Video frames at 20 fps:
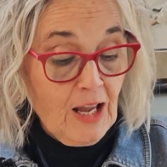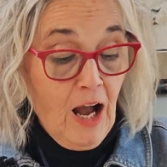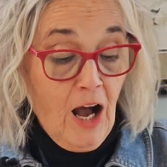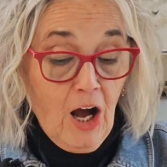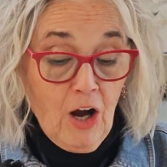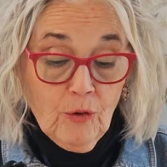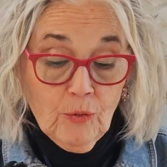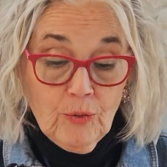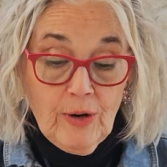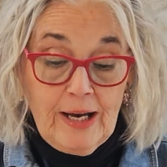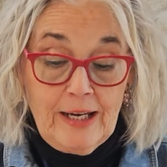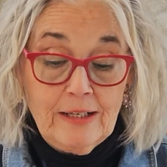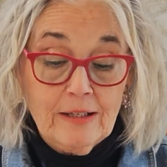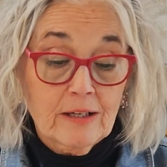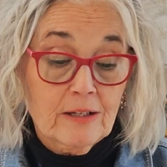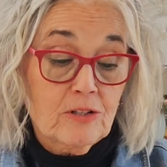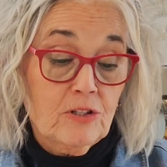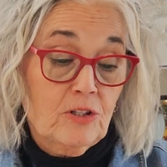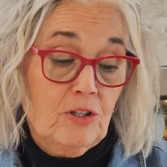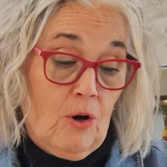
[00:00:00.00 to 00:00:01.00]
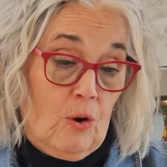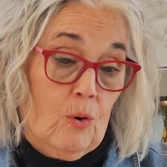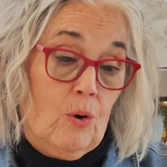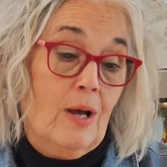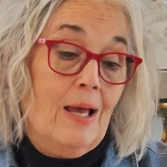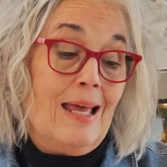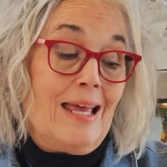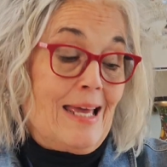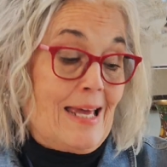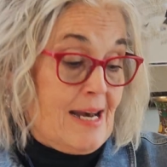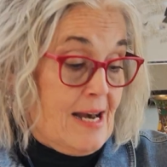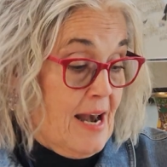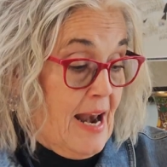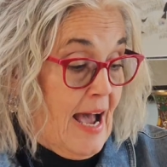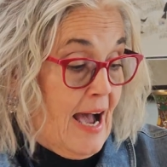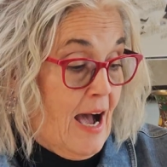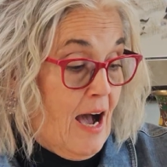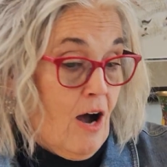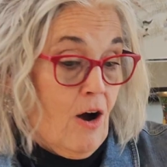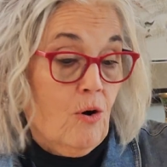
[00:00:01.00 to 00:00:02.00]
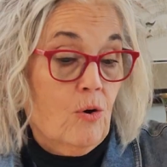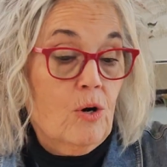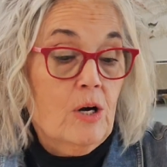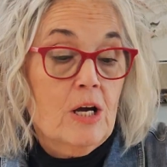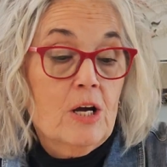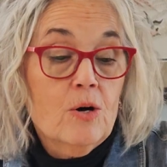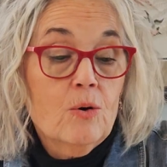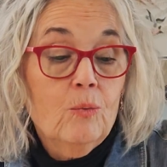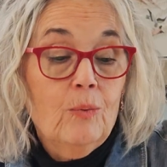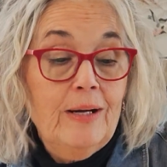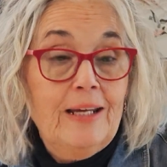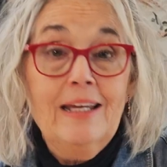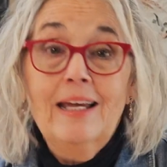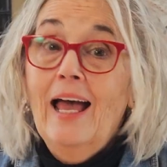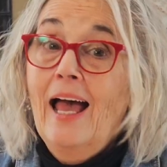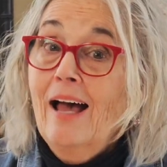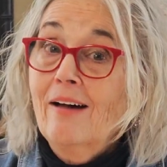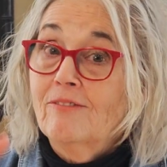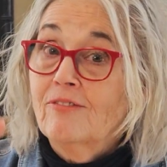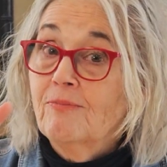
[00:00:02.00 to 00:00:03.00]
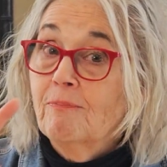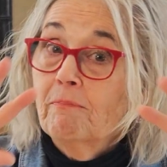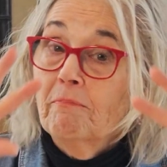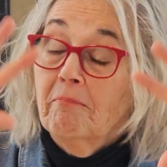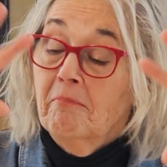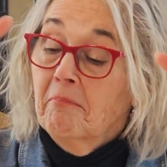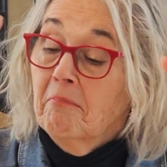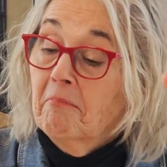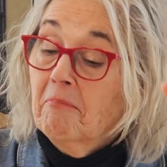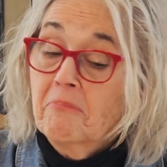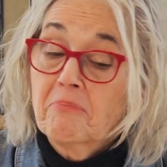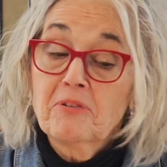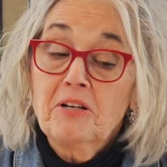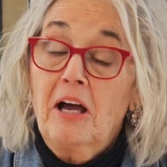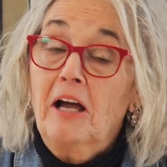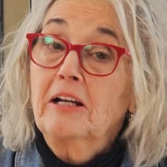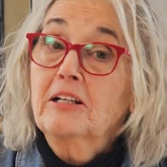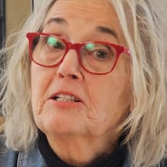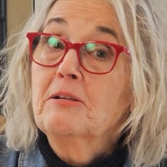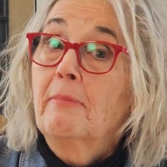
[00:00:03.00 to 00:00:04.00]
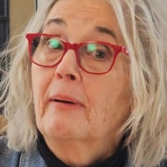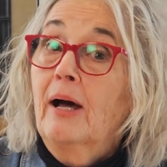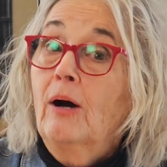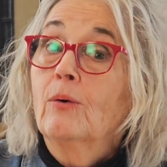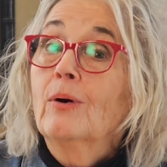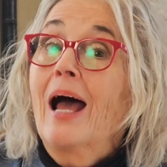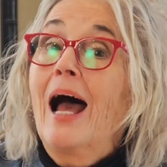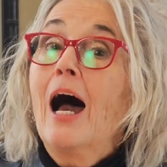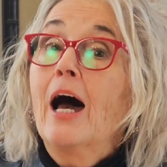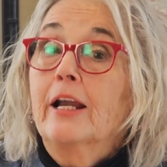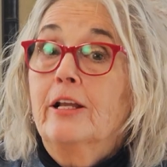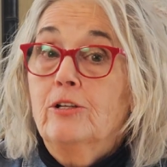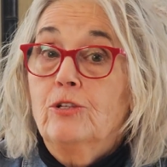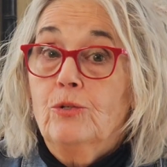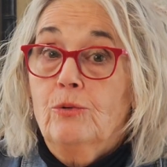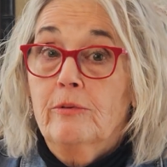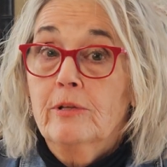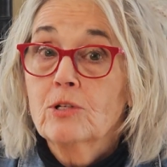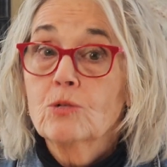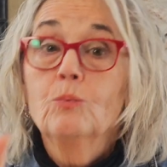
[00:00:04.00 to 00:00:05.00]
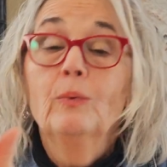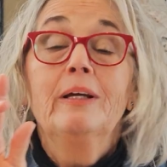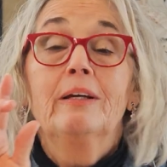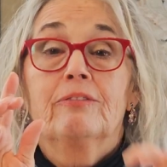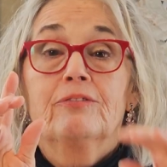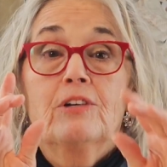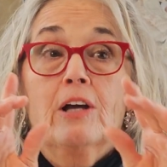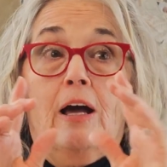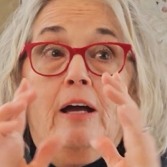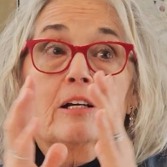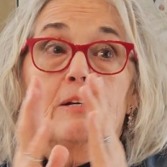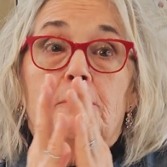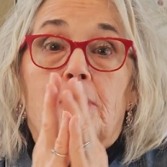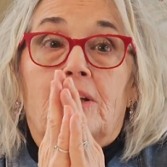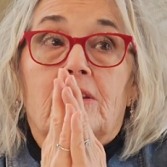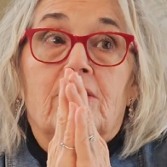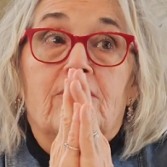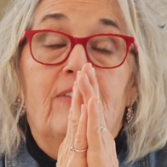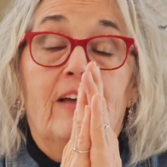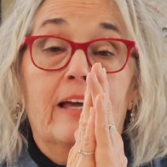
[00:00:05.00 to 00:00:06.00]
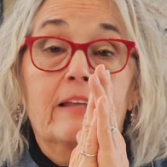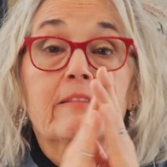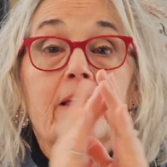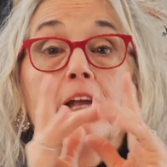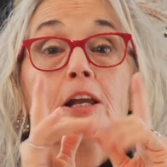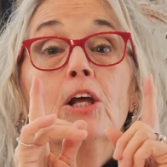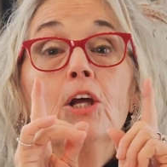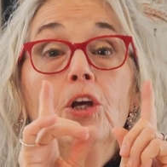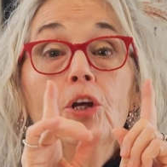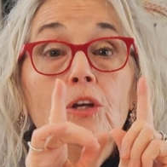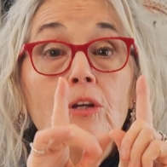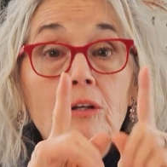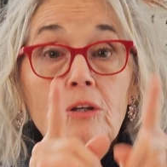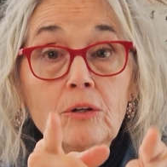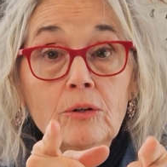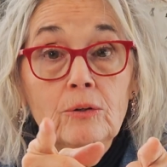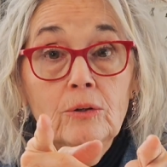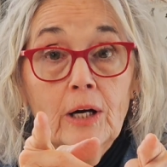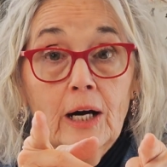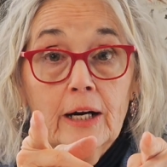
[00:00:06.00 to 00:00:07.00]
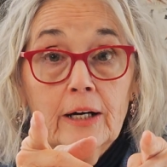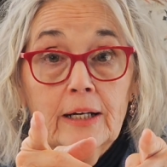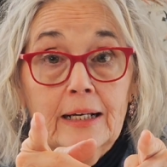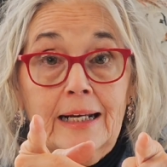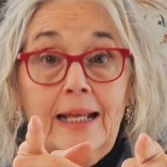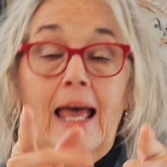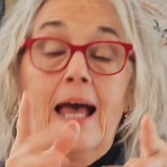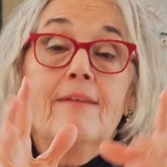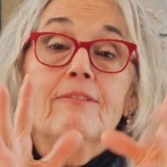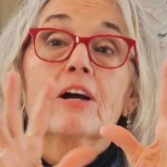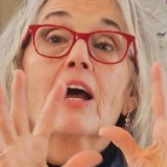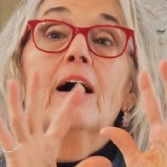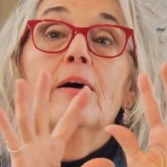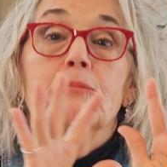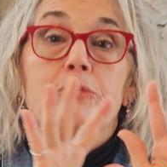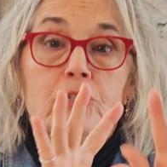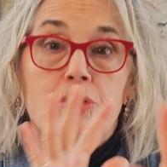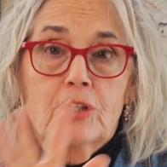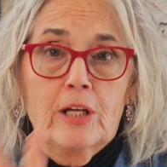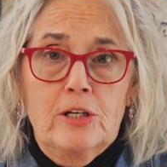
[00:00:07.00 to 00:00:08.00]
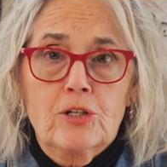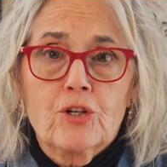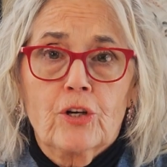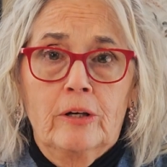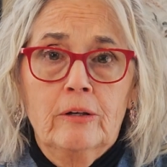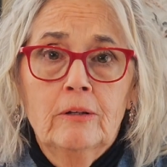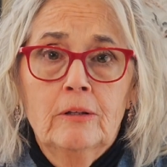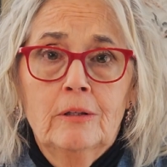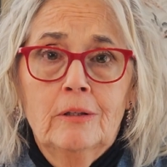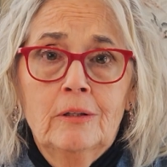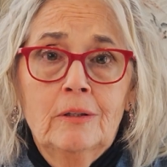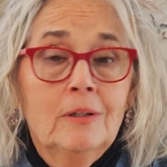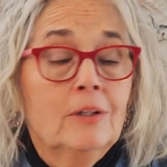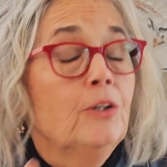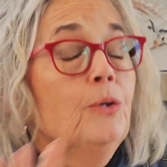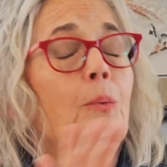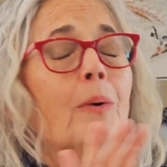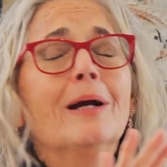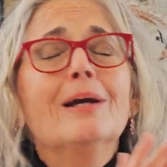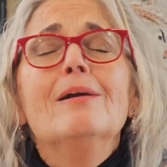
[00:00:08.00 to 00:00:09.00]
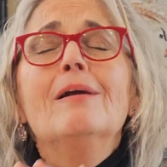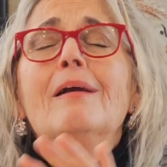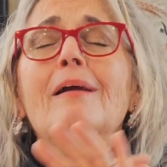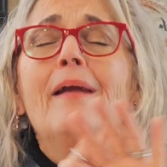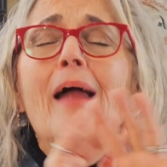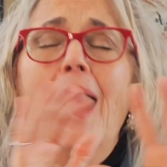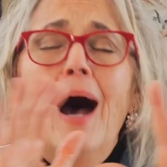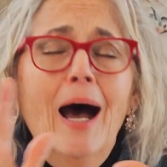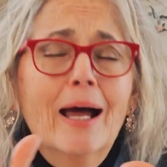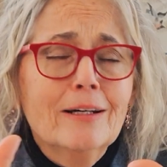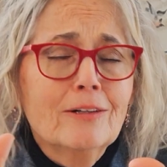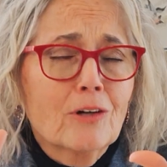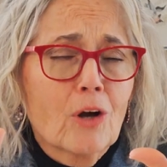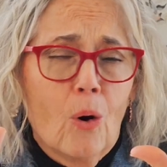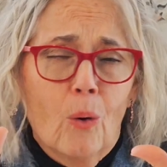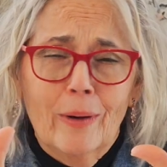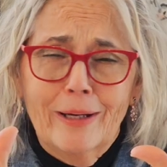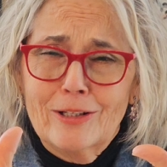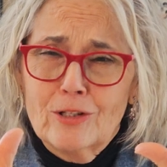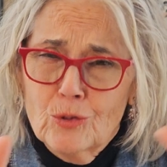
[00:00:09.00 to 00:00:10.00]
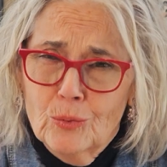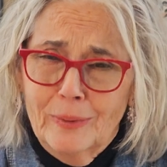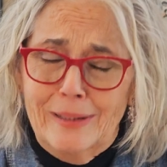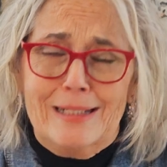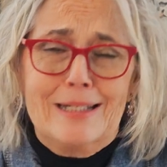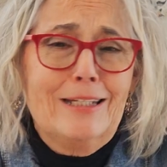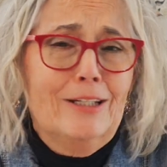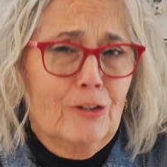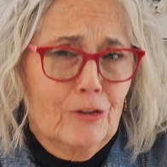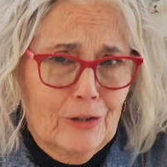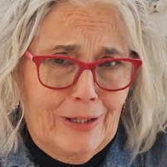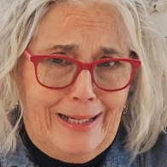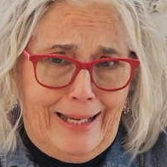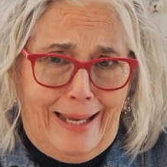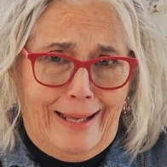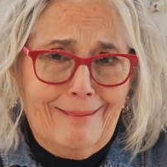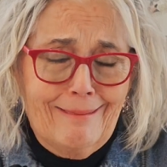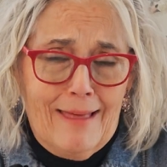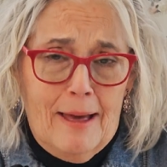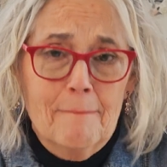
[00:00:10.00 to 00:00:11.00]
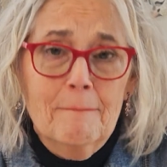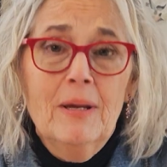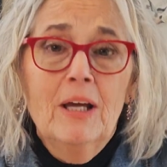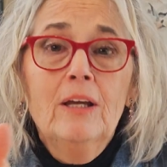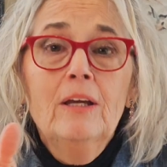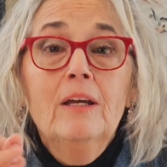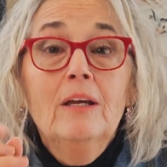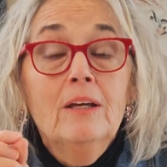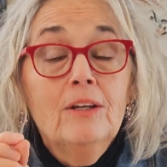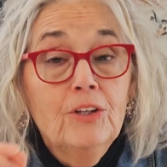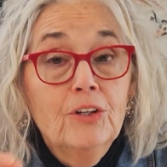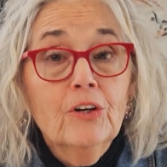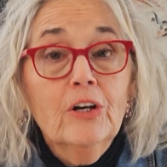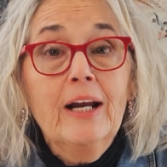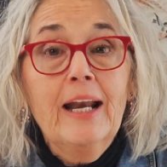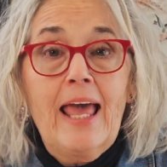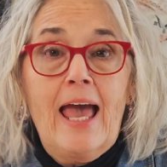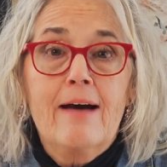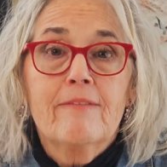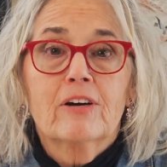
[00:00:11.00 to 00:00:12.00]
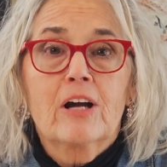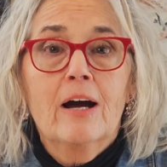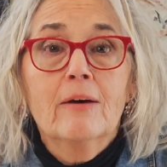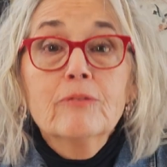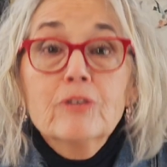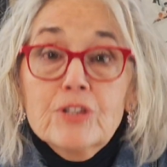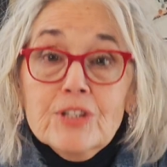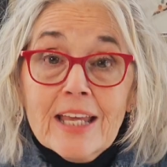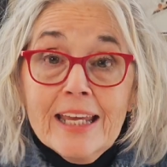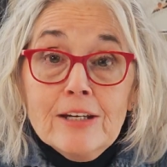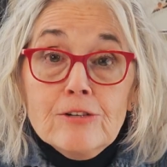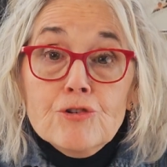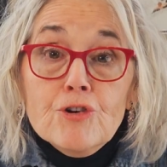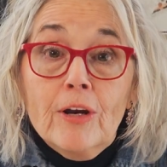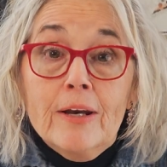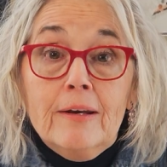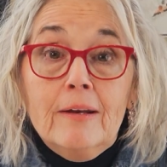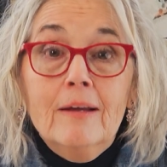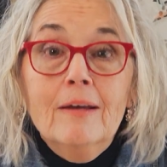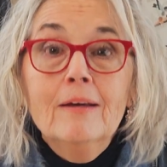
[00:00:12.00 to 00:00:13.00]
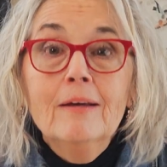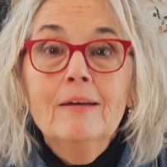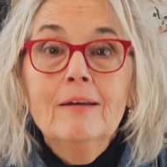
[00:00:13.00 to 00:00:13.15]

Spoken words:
All right, so now we have talked about how to do this. We have talked about the fact that you are going to have a conversation. You are not going to interrogate them. You're going to have a conversation.